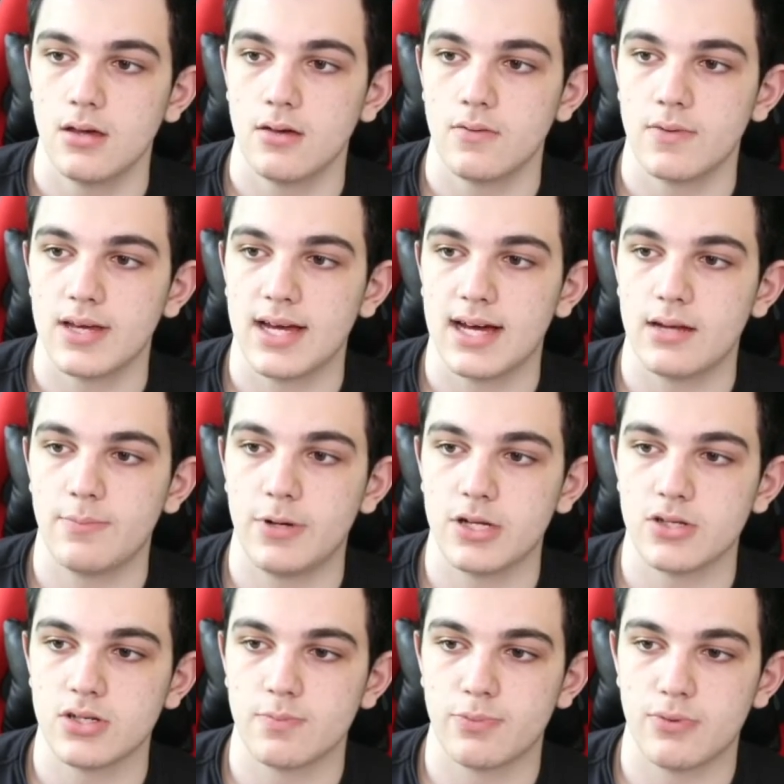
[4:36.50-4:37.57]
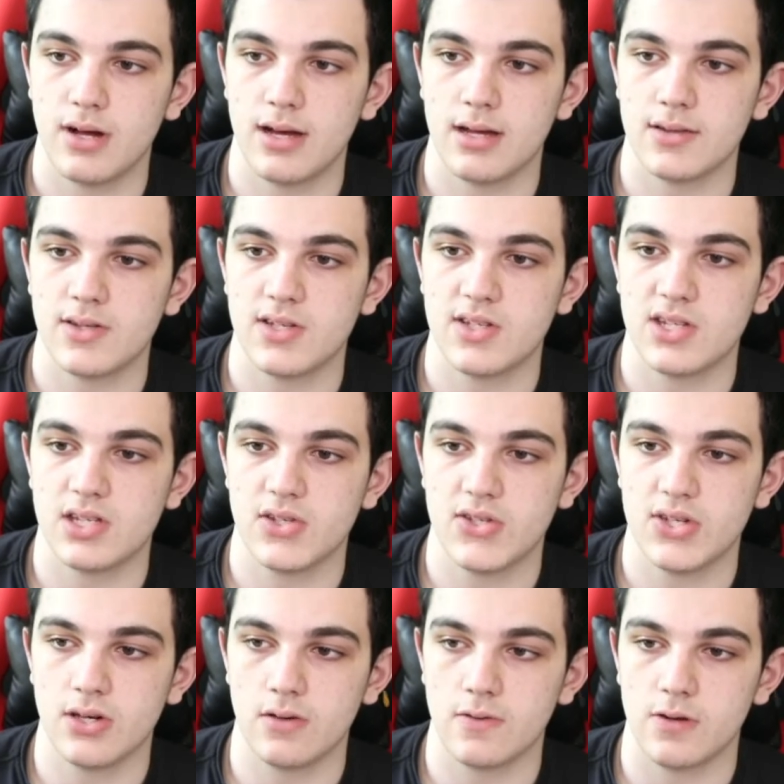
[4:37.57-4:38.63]
We got a bunch of bronzes to
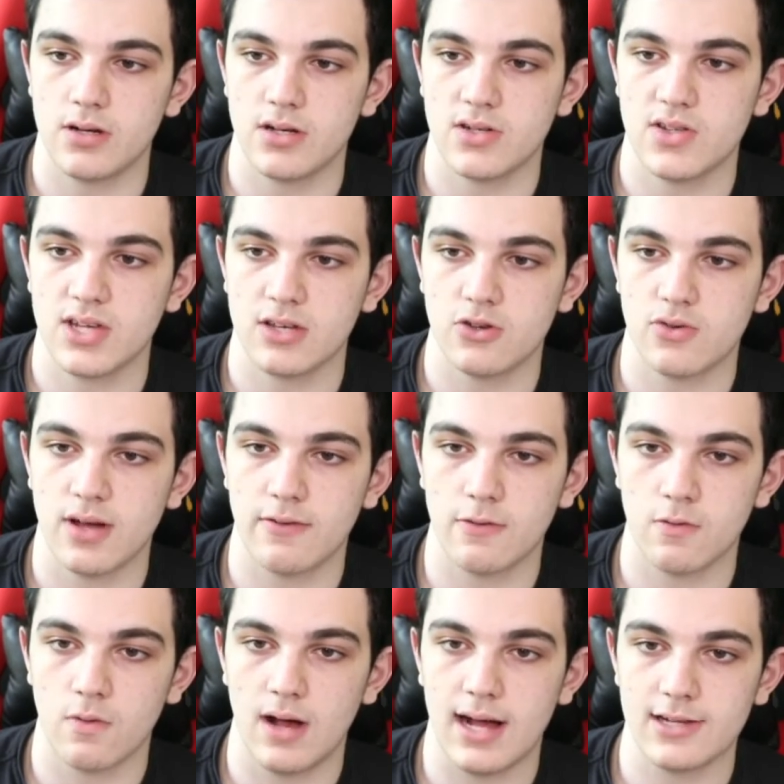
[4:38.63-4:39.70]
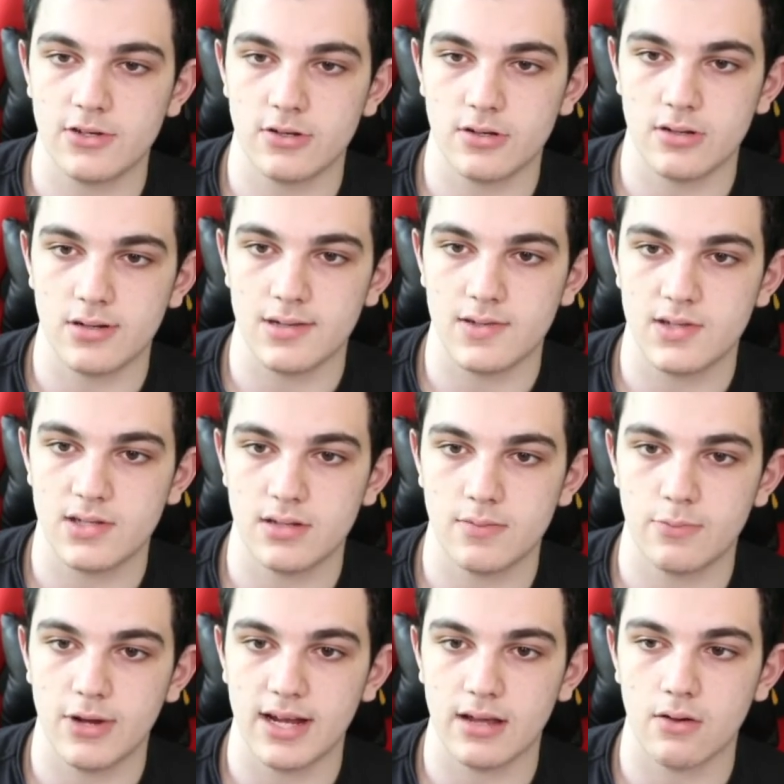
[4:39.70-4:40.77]
silvers, like Trevor Rogers,
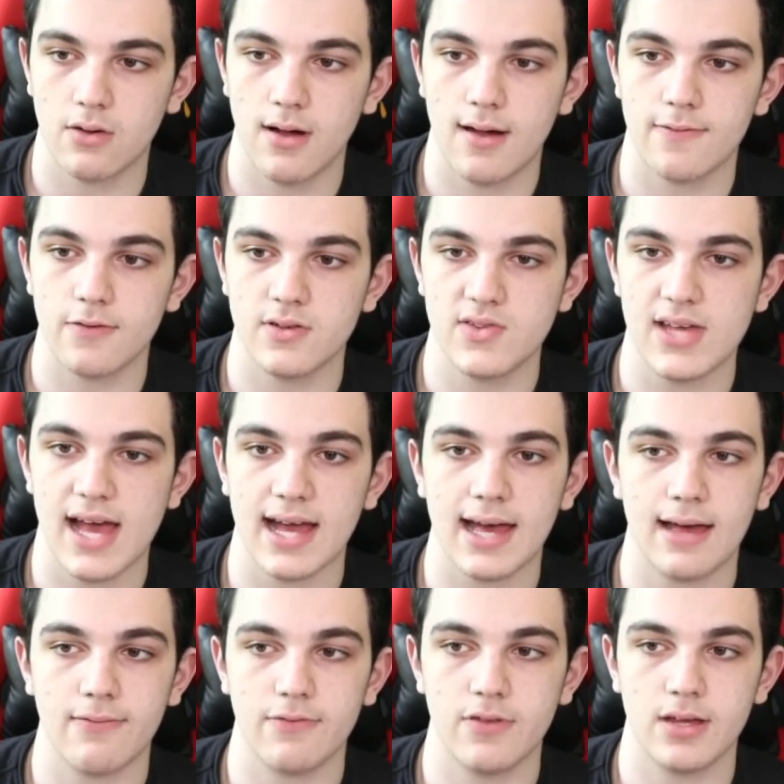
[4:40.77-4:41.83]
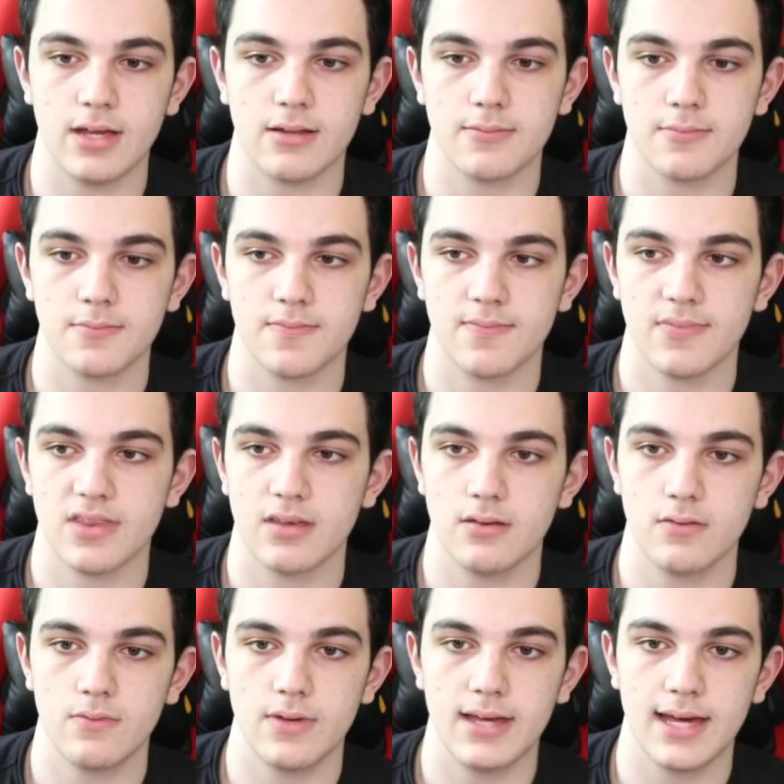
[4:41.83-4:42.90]
Brandon Crawford, Zach Eflin.
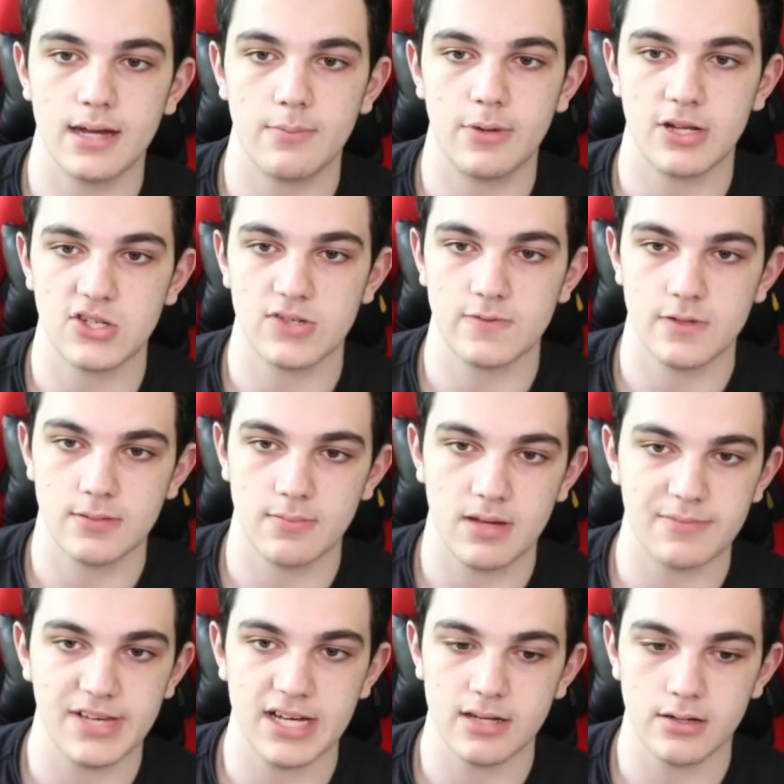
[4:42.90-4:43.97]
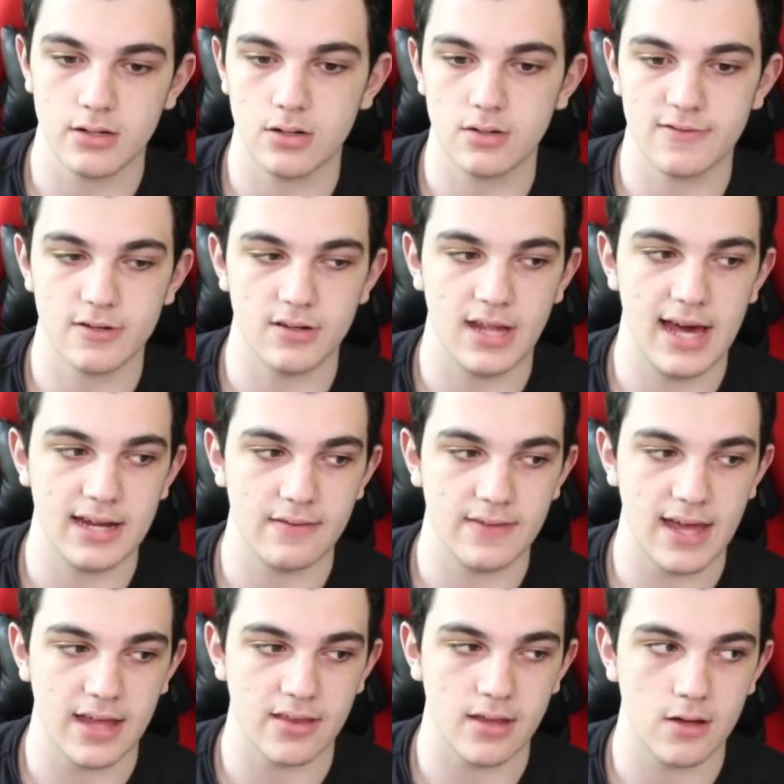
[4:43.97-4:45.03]
We got a bunch of them. I'm not going to go over a lot of
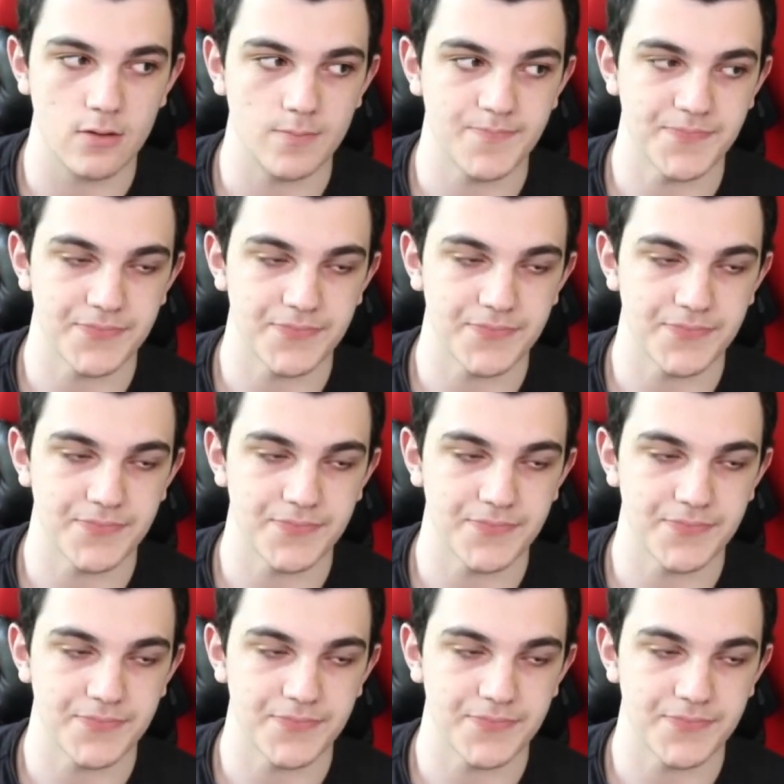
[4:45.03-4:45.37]
that, though.